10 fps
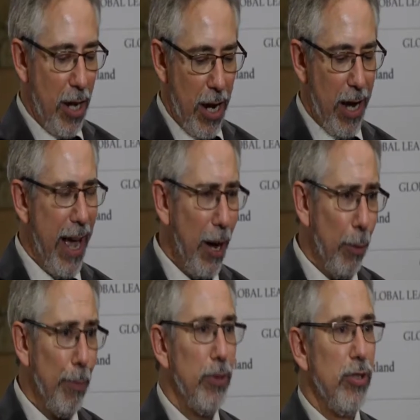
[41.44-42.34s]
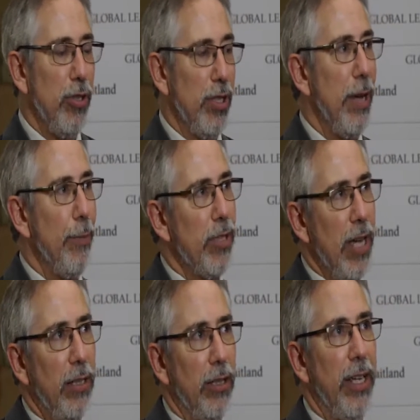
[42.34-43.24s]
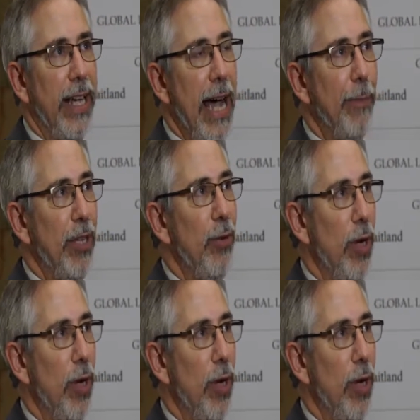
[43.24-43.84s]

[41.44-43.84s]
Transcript: help to tell the captain